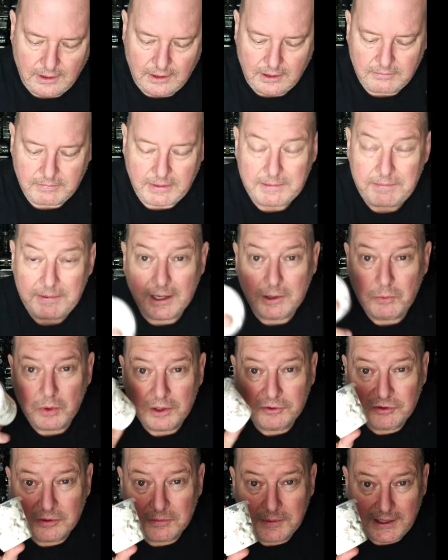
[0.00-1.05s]
Maybe I want
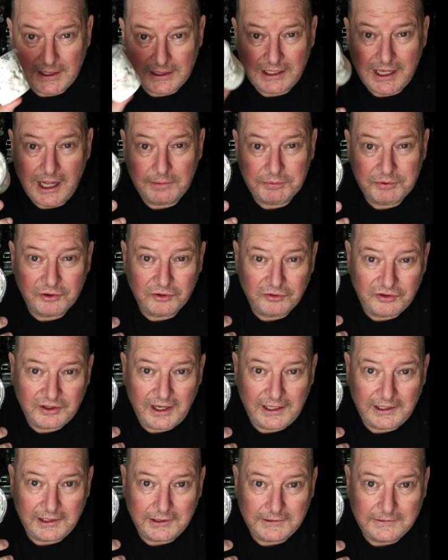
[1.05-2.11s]
some of that lobster
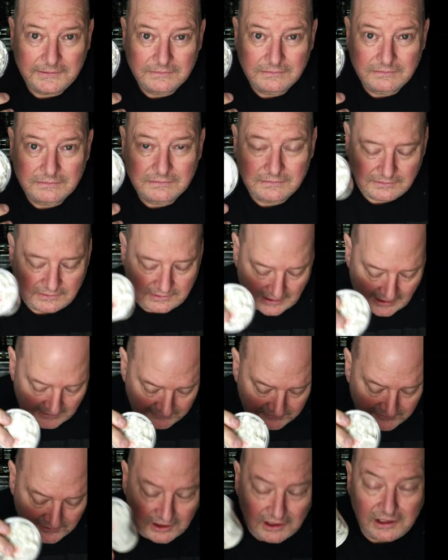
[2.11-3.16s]
salad. That
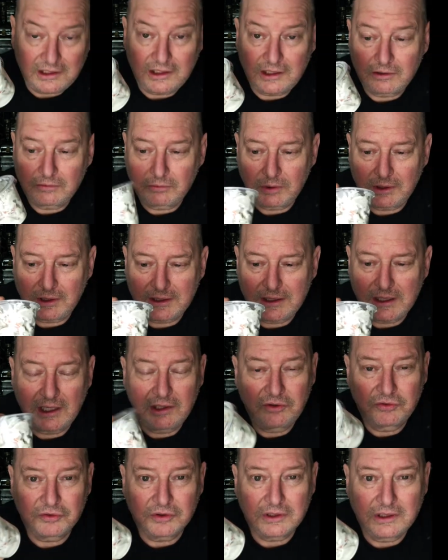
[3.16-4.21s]
fit in there really
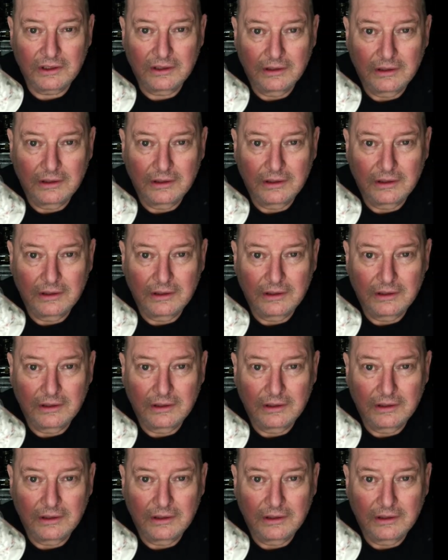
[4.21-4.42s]
nicely.